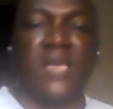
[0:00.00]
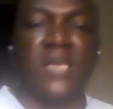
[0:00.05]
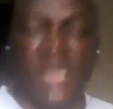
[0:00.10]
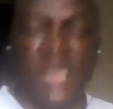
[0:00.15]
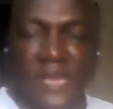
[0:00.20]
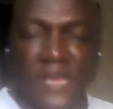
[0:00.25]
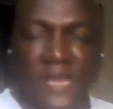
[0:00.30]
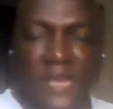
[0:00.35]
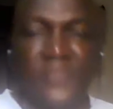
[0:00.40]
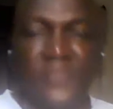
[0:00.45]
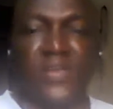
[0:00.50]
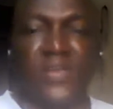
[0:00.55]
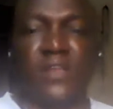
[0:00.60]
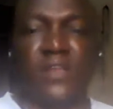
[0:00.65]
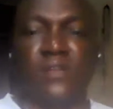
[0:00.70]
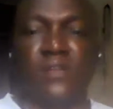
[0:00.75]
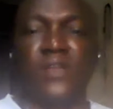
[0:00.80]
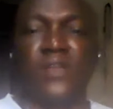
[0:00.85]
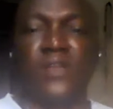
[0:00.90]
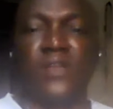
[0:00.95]
If
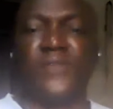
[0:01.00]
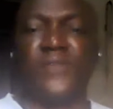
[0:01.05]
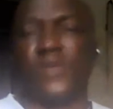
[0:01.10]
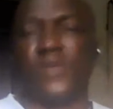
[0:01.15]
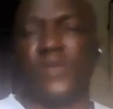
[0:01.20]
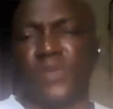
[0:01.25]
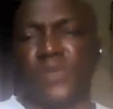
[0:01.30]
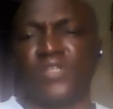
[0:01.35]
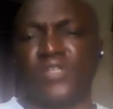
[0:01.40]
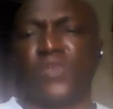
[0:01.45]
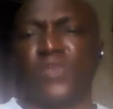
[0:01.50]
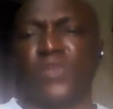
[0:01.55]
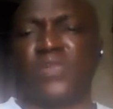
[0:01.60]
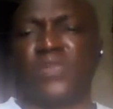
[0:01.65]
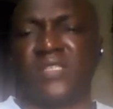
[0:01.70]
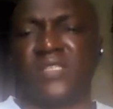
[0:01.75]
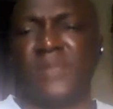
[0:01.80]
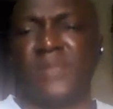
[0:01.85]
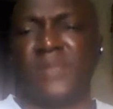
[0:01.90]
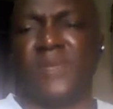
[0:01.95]
the question
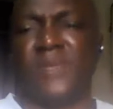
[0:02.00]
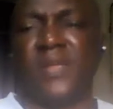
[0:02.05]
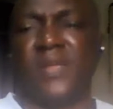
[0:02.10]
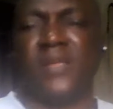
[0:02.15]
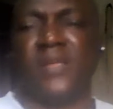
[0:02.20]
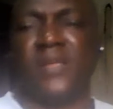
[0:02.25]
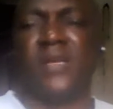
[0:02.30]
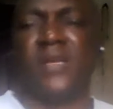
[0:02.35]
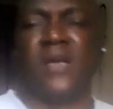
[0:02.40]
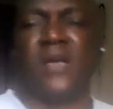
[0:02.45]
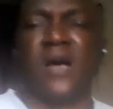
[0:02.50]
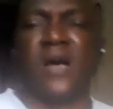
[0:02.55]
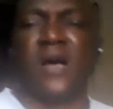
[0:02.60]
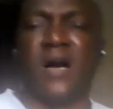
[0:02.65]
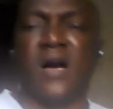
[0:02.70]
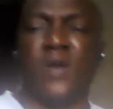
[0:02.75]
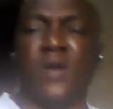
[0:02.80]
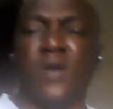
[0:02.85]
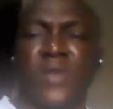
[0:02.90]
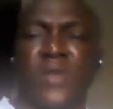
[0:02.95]
was simply
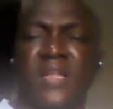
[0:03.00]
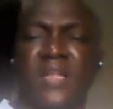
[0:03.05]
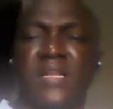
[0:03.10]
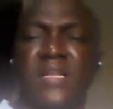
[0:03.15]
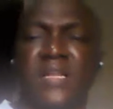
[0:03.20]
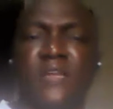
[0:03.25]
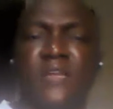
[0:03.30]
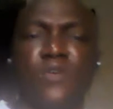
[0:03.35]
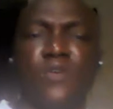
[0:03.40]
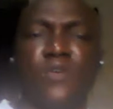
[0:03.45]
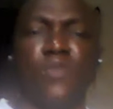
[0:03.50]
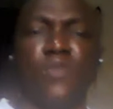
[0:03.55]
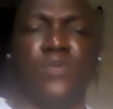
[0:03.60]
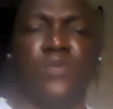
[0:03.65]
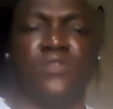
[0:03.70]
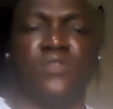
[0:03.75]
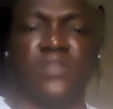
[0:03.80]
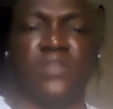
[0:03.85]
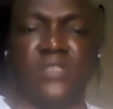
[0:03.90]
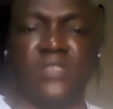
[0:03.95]
whether De Niro
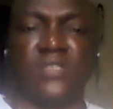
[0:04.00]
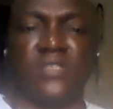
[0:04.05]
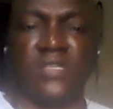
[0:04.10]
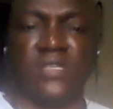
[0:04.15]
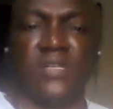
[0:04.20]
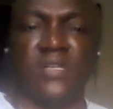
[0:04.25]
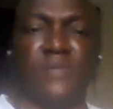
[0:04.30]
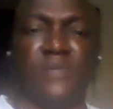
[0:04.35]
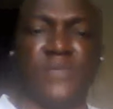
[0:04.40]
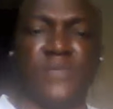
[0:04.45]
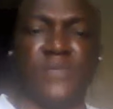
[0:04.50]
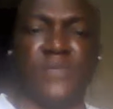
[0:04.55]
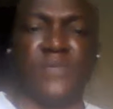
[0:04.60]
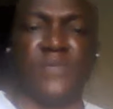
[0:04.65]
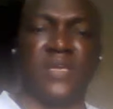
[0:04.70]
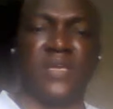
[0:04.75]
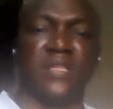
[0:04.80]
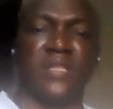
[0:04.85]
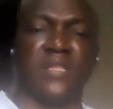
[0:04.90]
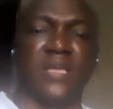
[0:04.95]
will succeed in
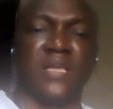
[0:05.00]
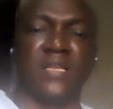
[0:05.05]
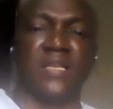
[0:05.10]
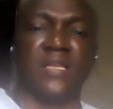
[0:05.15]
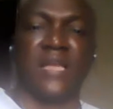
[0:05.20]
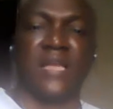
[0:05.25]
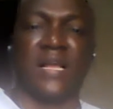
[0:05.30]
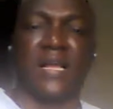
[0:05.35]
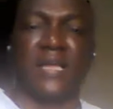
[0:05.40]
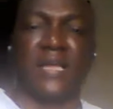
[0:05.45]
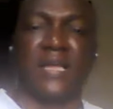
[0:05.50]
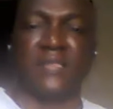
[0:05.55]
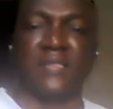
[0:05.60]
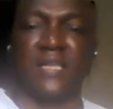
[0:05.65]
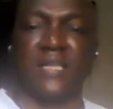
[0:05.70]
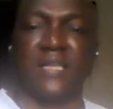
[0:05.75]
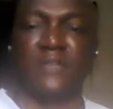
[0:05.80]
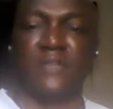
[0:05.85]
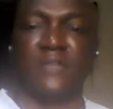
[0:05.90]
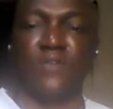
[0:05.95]
bringing in the
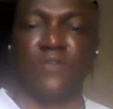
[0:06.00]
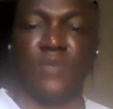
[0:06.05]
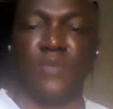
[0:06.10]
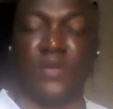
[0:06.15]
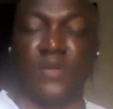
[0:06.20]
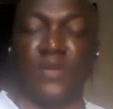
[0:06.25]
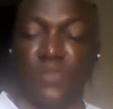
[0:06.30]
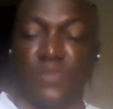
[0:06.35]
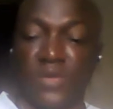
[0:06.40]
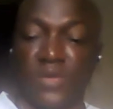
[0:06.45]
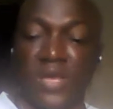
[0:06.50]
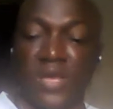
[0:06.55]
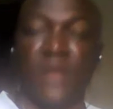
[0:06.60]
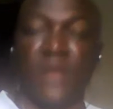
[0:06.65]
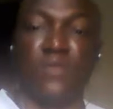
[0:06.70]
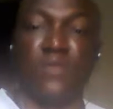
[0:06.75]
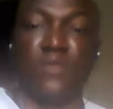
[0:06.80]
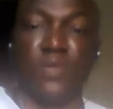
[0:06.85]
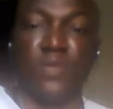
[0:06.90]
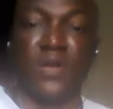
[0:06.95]
accountant, nobody will care.
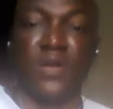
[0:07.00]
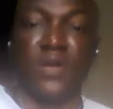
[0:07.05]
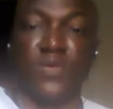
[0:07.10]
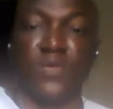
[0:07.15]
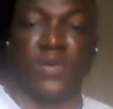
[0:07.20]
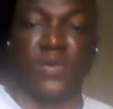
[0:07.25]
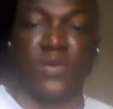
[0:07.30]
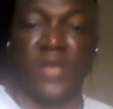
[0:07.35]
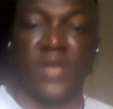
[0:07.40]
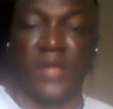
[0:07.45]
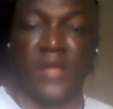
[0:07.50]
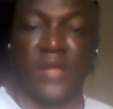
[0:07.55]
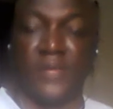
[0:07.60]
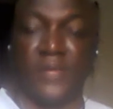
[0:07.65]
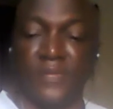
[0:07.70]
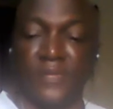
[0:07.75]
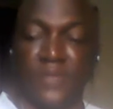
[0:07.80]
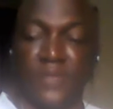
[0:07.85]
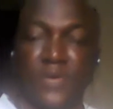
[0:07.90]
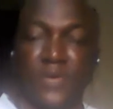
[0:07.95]
Nobody will care.
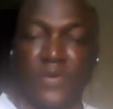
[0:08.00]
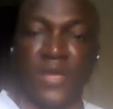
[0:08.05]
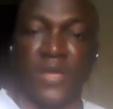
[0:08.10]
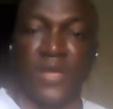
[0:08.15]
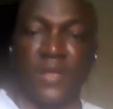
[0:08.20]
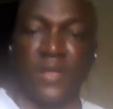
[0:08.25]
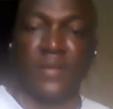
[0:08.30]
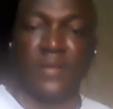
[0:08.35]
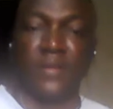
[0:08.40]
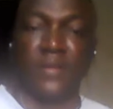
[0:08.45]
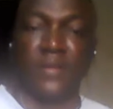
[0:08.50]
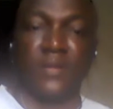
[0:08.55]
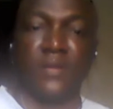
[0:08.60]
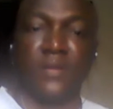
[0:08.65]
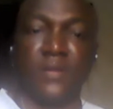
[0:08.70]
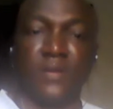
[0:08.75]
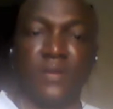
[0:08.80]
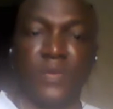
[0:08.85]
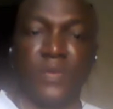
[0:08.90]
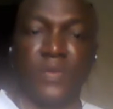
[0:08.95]
Okay,
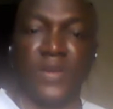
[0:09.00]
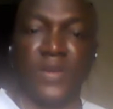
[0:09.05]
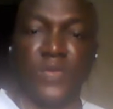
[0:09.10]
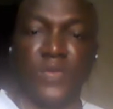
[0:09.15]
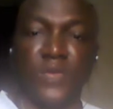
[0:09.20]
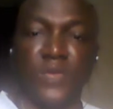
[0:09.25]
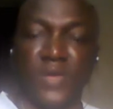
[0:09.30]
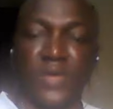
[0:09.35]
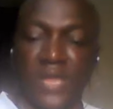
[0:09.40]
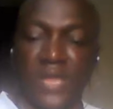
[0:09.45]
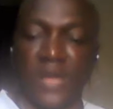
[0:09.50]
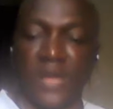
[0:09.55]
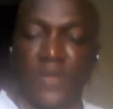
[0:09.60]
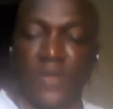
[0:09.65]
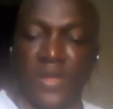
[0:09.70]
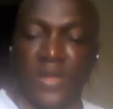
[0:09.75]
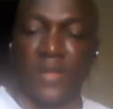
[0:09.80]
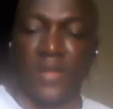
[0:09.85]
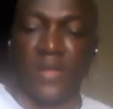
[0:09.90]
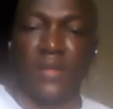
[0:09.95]
nobody will care.
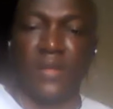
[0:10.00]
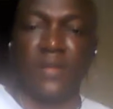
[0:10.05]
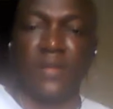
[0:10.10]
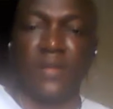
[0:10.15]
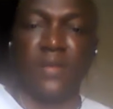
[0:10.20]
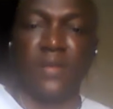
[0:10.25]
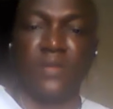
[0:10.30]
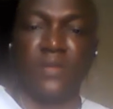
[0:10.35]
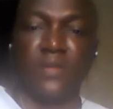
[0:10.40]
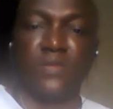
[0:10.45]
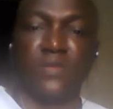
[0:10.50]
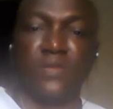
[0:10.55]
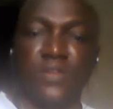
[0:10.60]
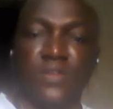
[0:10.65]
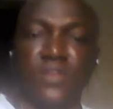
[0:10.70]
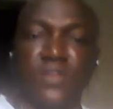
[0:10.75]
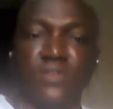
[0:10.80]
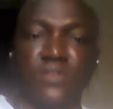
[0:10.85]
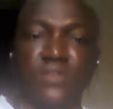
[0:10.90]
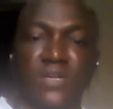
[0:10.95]
Okay, so
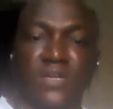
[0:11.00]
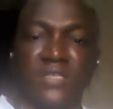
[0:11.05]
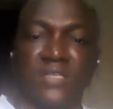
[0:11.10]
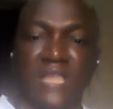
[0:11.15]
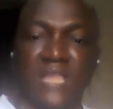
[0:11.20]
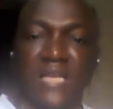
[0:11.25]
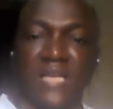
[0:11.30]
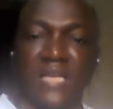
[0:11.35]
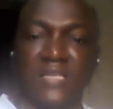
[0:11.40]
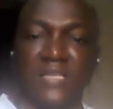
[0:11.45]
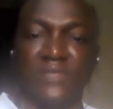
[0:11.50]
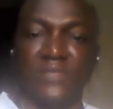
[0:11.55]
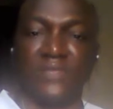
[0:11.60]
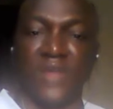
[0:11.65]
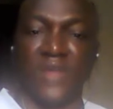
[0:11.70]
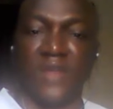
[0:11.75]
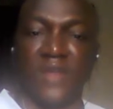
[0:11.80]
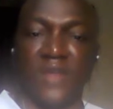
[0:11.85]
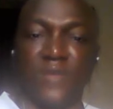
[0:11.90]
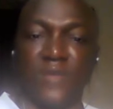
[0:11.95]
you need to understand this
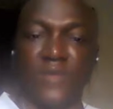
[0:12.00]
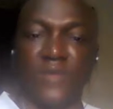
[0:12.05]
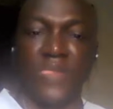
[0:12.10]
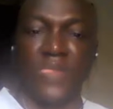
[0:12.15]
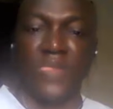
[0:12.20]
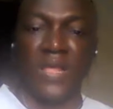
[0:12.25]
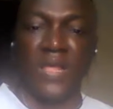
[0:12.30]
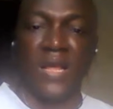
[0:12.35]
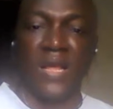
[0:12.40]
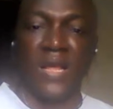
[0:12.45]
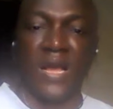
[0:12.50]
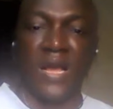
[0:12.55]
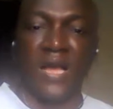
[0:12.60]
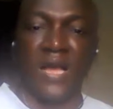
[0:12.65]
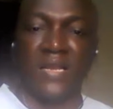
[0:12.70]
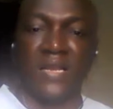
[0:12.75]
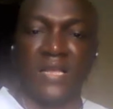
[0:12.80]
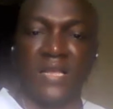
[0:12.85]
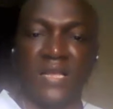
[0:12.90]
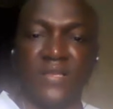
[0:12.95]
very well.
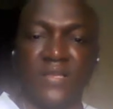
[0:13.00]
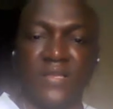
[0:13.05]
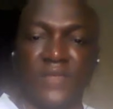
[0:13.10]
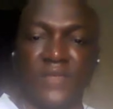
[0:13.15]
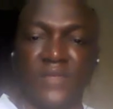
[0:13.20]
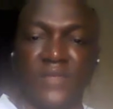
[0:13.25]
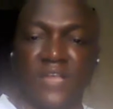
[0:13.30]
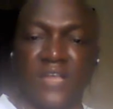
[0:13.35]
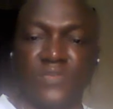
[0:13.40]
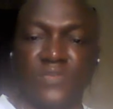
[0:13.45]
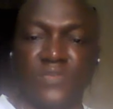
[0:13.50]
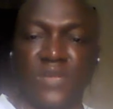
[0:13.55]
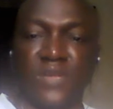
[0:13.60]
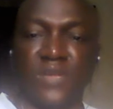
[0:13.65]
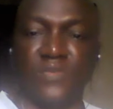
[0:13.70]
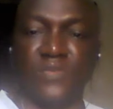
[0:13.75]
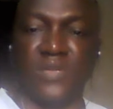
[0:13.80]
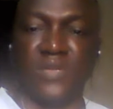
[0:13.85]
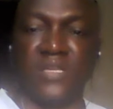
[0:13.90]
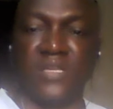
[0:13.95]
And even as we
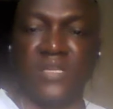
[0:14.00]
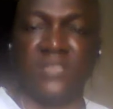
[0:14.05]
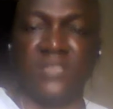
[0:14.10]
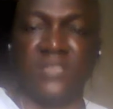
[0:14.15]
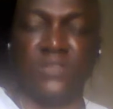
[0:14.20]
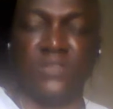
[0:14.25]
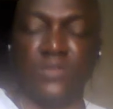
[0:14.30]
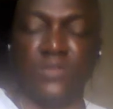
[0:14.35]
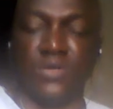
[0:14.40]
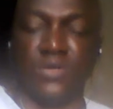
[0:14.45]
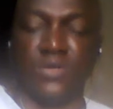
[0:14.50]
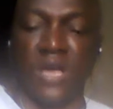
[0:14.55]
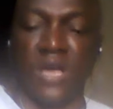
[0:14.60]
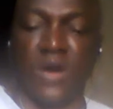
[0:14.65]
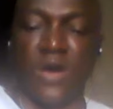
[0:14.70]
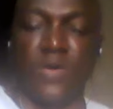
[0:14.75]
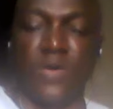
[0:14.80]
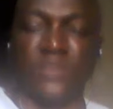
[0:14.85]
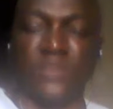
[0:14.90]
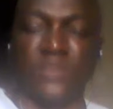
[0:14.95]
are doing this, I
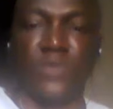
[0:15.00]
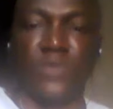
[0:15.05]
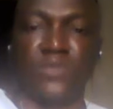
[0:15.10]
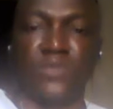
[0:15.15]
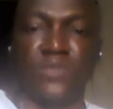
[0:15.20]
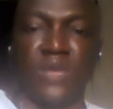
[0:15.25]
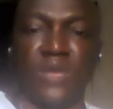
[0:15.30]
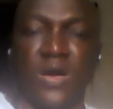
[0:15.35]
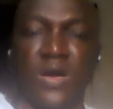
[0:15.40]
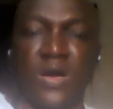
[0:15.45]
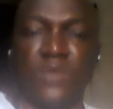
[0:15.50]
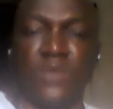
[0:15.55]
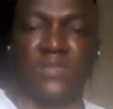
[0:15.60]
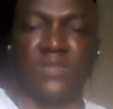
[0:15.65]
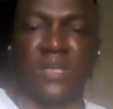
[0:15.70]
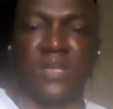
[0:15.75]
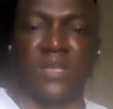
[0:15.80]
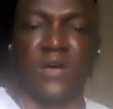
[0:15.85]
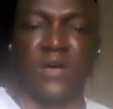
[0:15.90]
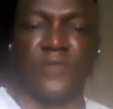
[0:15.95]

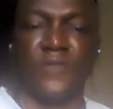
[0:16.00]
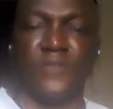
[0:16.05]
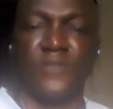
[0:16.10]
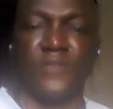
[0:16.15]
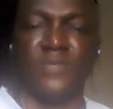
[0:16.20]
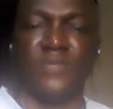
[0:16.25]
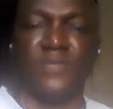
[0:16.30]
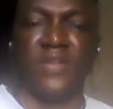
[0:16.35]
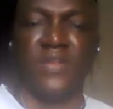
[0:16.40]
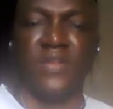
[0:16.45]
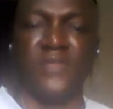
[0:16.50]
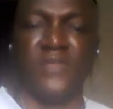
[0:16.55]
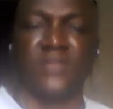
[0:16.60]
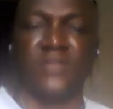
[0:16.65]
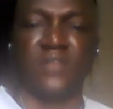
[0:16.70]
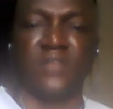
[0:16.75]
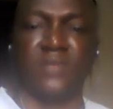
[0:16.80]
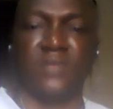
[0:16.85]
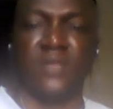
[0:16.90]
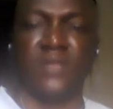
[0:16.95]
often believe in
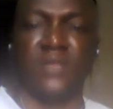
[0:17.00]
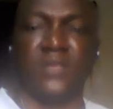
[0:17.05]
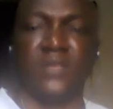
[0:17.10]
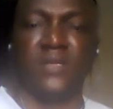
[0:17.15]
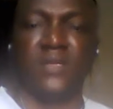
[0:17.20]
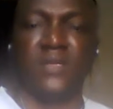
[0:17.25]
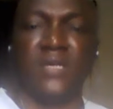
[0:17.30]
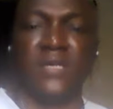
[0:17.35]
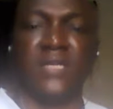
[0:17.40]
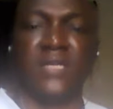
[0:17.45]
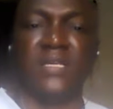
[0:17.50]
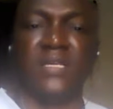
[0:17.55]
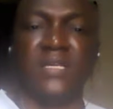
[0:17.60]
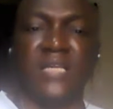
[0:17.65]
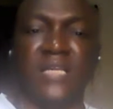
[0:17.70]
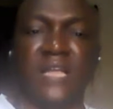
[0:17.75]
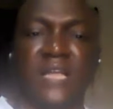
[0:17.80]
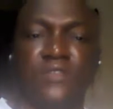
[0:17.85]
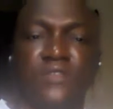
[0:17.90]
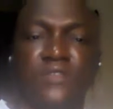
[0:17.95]
something
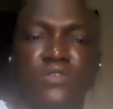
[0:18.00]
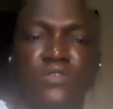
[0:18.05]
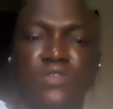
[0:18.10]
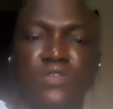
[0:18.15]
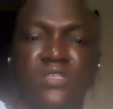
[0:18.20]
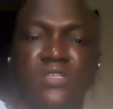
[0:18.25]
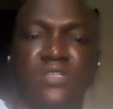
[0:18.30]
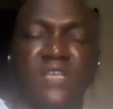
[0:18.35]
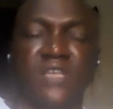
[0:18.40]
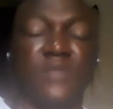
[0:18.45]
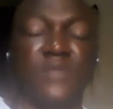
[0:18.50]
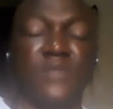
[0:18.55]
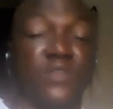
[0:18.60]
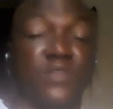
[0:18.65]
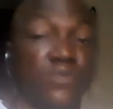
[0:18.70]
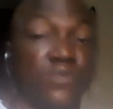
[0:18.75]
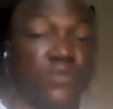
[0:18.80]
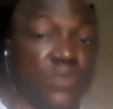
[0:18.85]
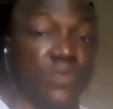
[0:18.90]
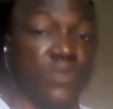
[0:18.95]
that you yourself
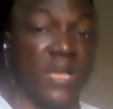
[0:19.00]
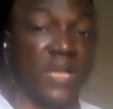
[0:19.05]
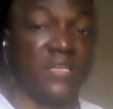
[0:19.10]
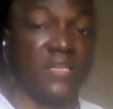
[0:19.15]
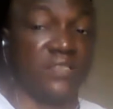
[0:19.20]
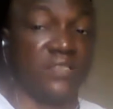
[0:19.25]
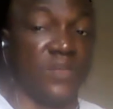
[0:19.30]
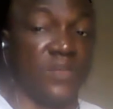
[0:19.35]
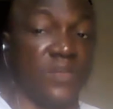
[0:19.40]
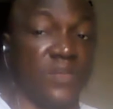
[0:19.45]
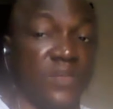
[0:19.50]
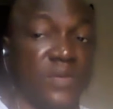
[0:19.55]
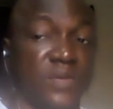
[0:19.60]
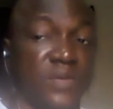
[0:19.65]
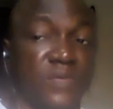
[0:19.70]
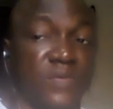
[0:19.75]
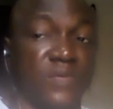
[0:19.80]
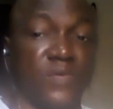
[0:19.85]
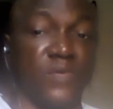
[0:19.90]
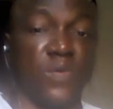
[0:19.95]
must look at this topic
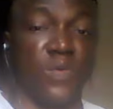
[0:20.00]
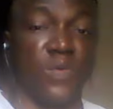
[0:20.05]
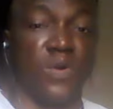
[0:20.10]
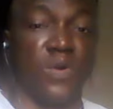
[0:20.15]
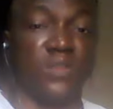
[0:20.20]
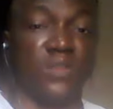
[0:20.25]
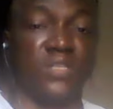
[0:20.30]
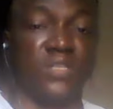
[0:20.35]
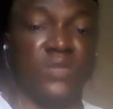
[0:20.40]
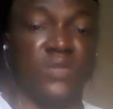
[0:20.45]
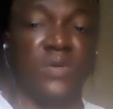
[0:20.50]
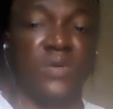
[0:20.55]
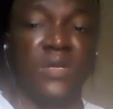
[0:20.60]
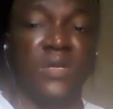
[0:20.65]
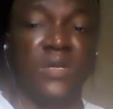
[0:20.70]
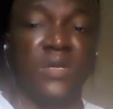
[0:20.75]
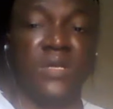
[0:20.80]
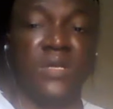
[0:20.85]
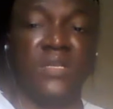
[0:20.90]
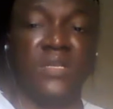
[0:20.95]
before we continue
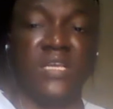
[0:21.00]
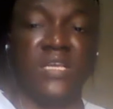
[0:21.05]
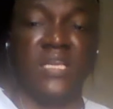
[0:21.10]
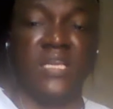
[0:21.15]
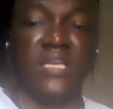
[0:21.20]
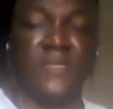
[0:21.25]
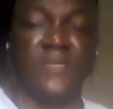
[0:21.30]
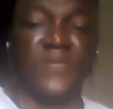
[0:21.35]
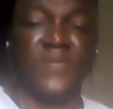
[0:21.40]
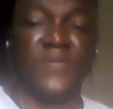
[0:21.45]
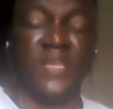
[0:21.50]
the